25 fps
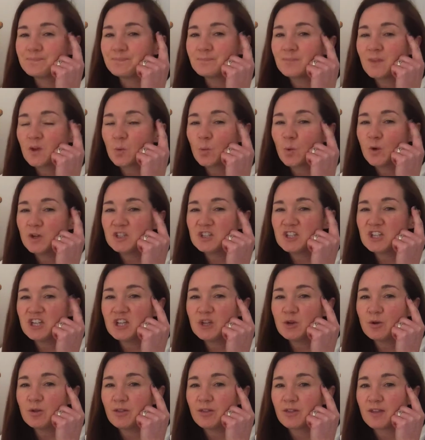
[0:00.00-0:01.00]
What do
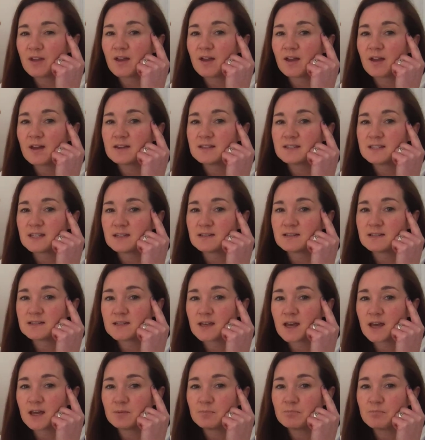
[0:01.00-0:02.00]
you think is
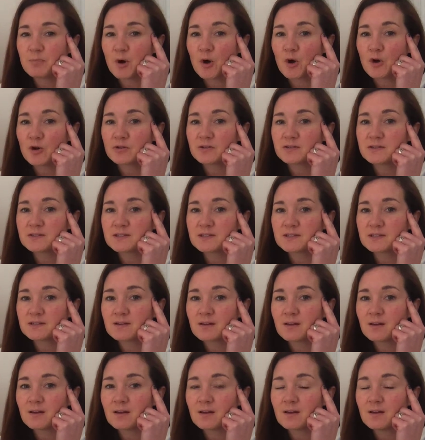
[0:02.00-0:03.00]
inside balls?
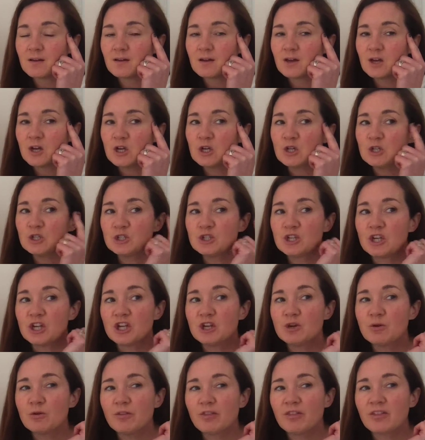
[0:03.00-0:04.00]
Do
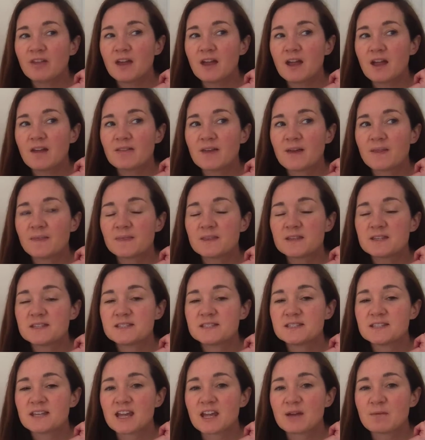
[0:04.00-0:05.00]
you think that the
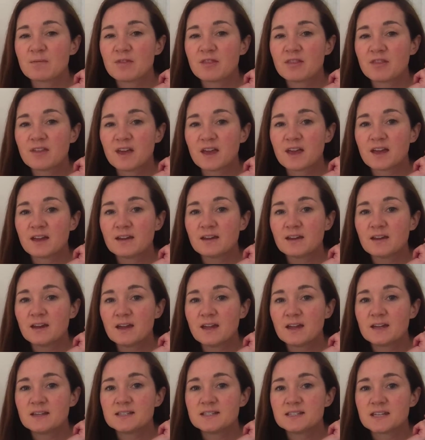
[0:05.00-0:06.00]
same thing
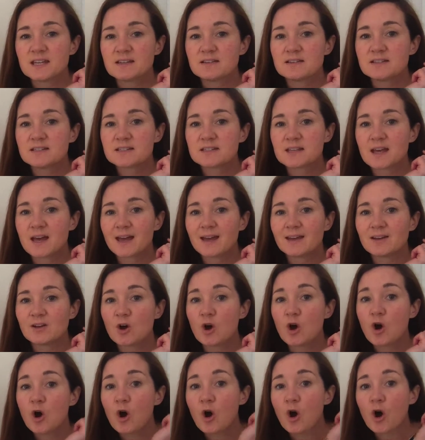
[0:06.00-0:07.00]
is inside
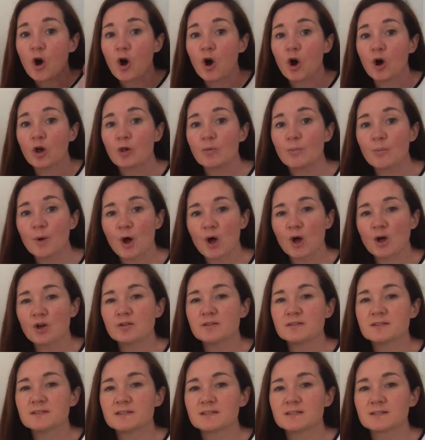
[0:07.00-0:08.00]
all
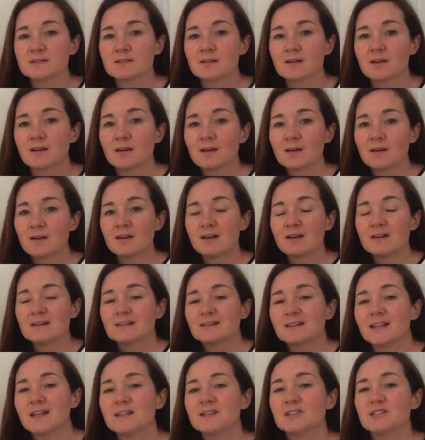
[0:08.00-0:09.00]
balls?
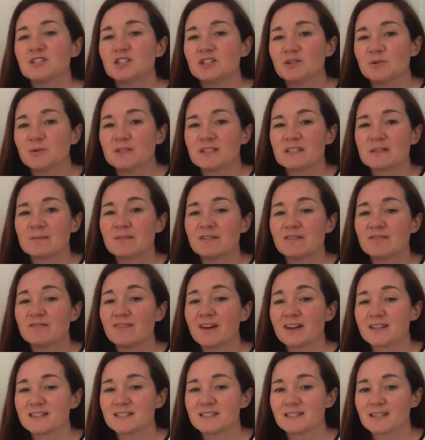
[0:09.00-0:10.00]
Let's do some
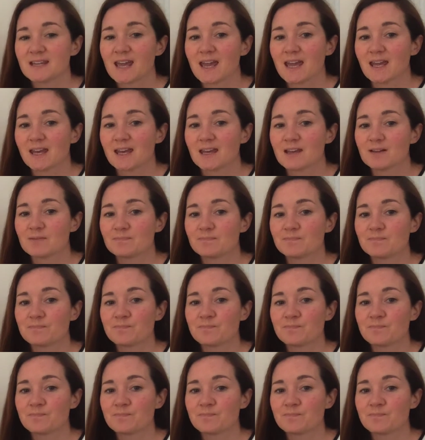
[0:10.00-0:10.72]
investigating.